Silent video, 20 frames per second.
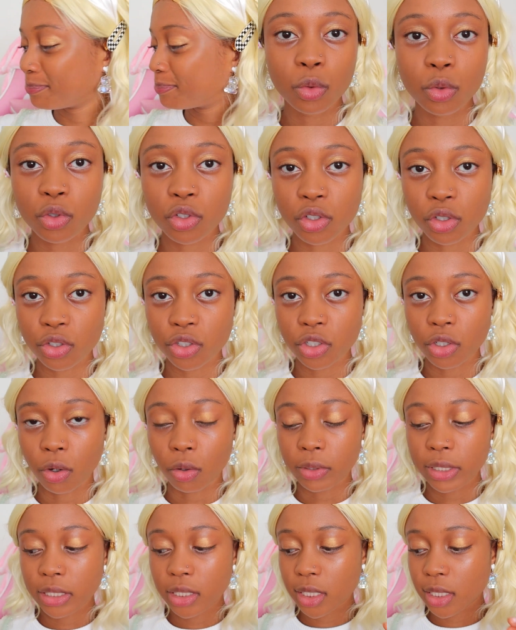Ooh, so she
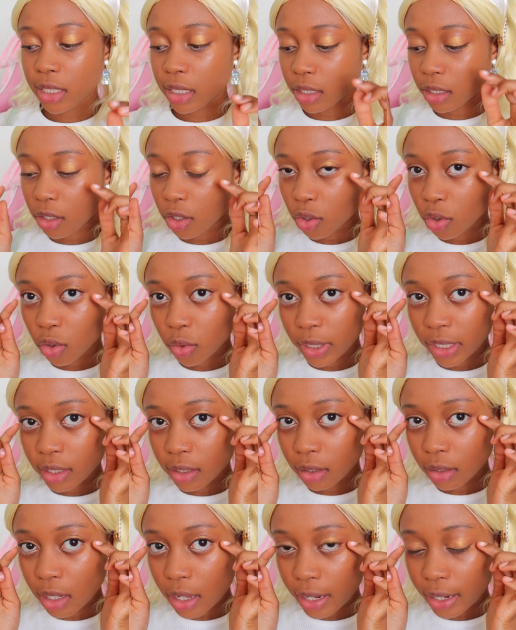only does like a
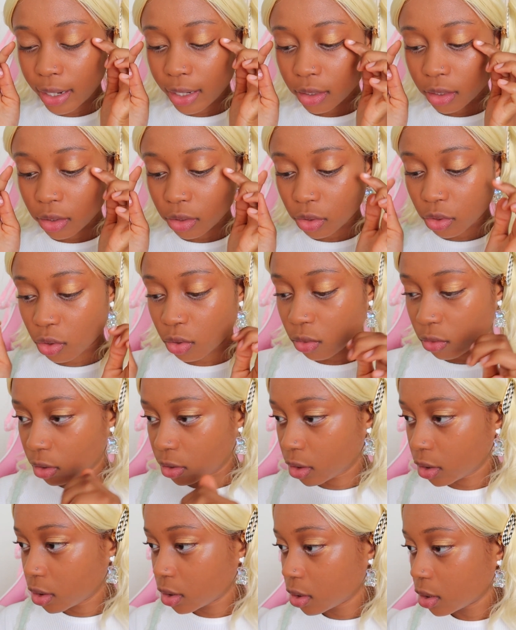quick line in the
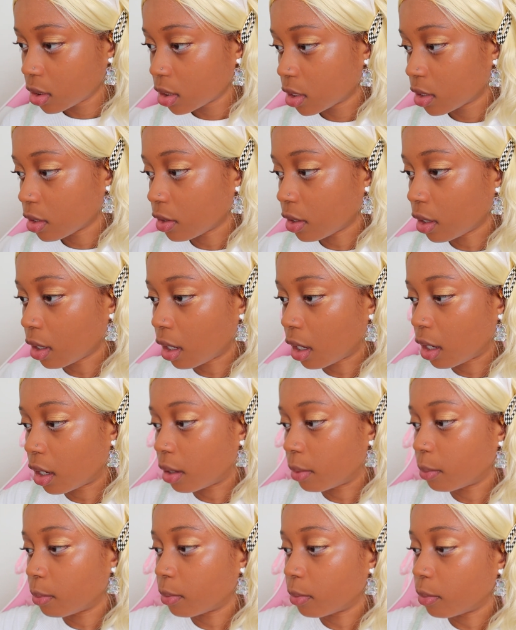corners
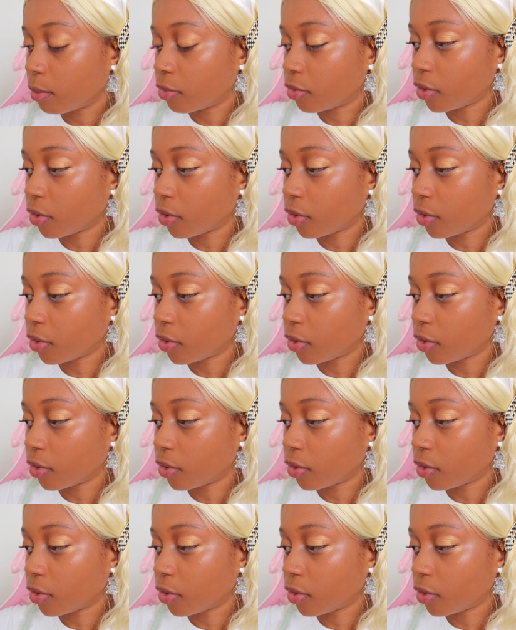um,